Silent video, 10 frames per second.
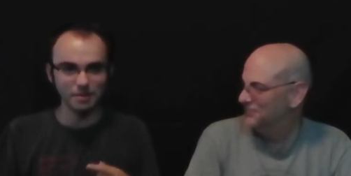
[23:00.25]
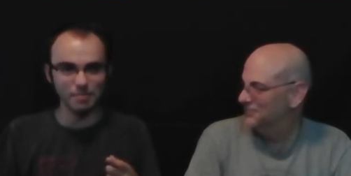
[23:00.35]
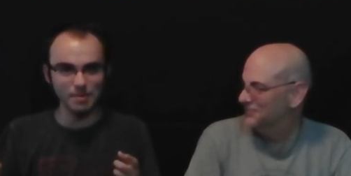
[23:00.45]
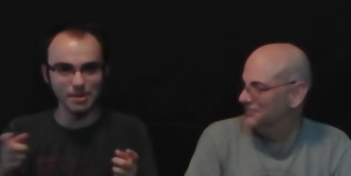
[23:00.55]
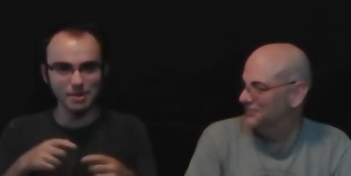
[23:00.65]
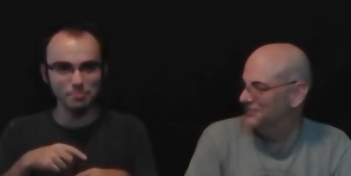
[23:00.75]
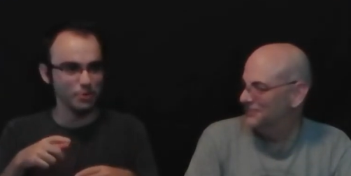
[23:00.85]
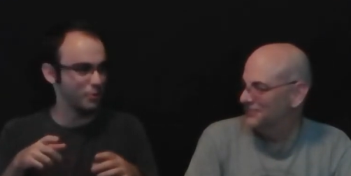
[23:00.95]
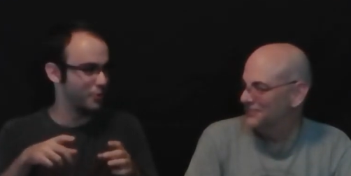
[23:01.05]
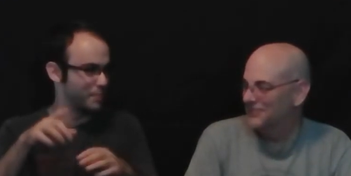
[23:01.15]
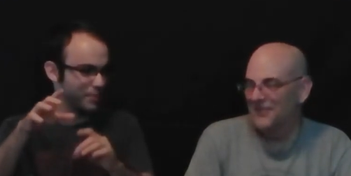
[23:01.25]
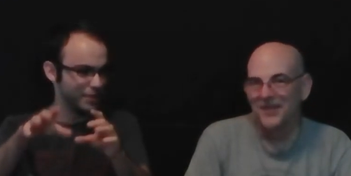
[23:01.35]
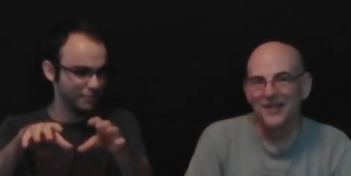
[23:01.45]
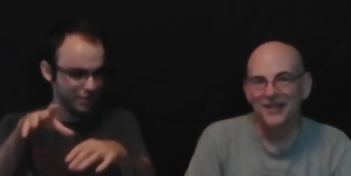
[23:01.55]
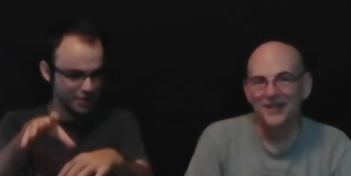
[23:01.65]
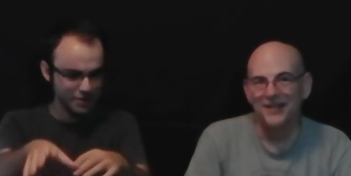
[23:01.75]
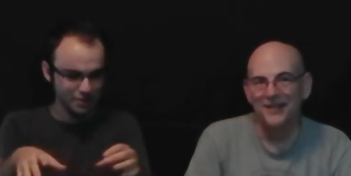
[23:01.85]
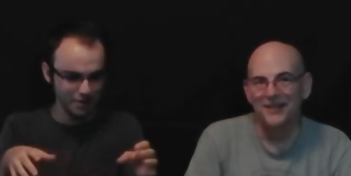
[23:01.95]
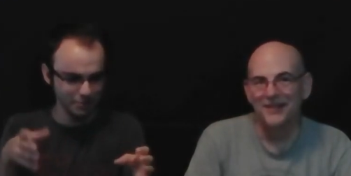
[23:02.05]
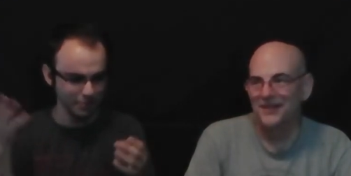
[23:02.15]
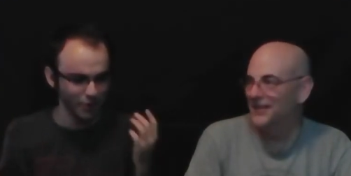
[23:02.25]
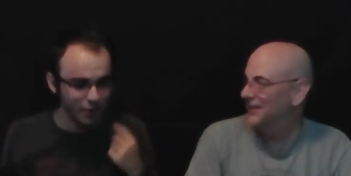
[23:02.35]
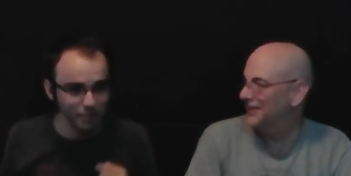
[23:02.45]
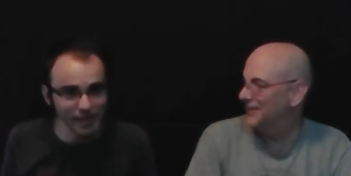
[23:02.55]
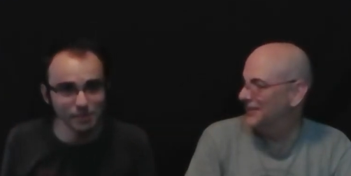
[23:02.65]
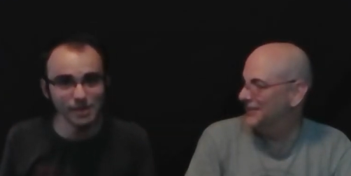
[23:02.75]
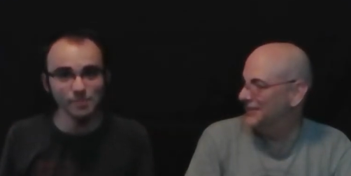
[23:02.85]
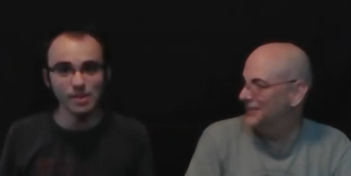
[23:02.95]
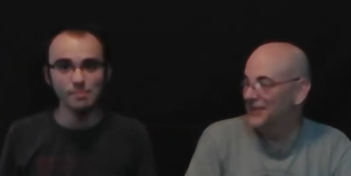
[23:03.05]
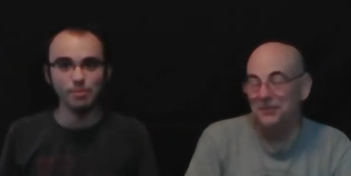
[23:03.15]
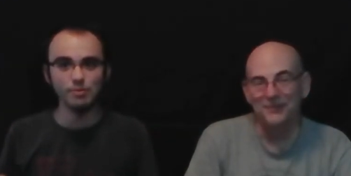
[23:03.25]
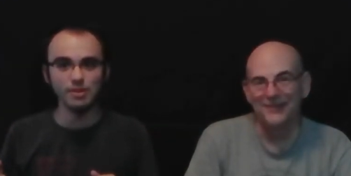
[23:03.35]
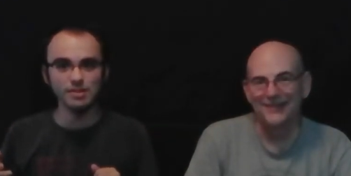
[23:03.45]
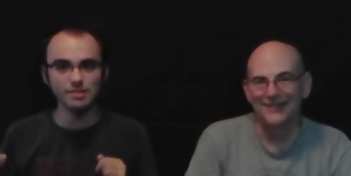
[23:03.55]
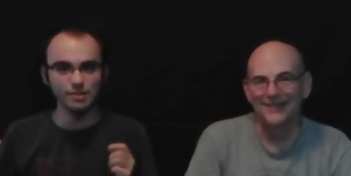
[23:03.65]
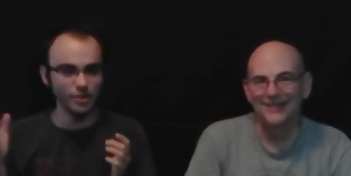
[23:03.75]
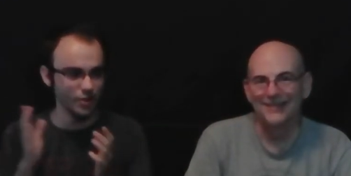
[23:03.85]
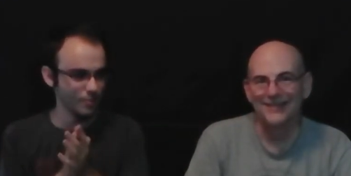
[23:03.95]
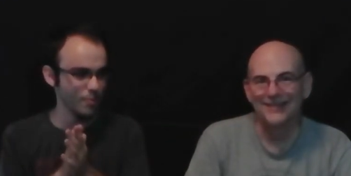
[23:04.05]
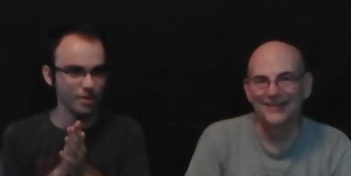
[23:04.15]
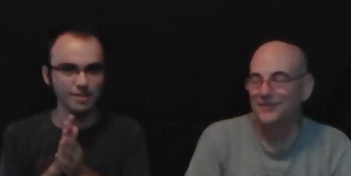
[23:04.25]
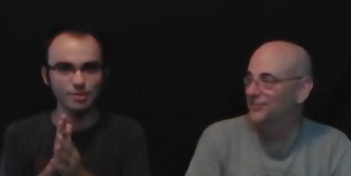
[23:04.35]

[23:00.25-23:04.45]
Speaker 1: Maybe you can put a clip in it right here. I don't know. Maybe. But anyways, hope you guys